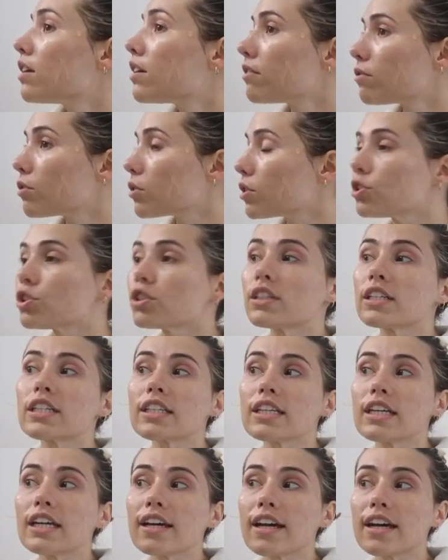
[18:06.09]

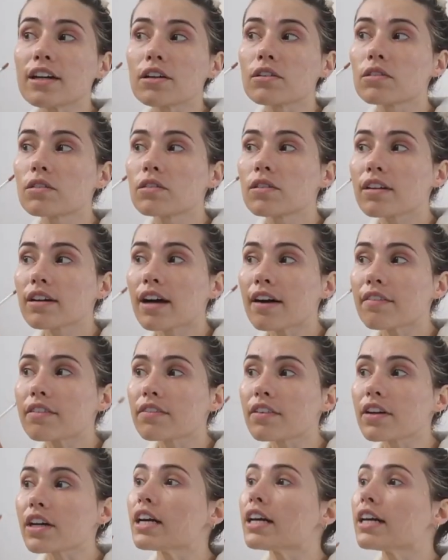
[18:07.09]
unfortunately, I don't have a
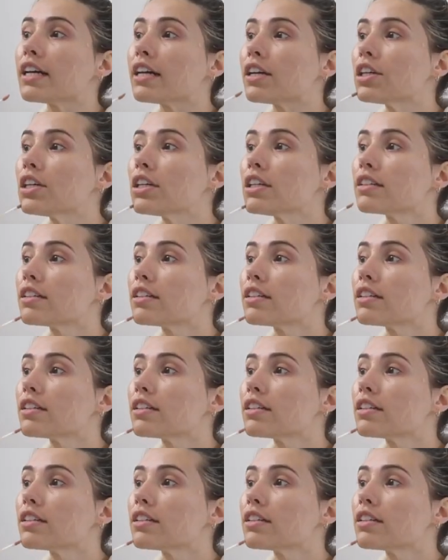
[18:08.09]
very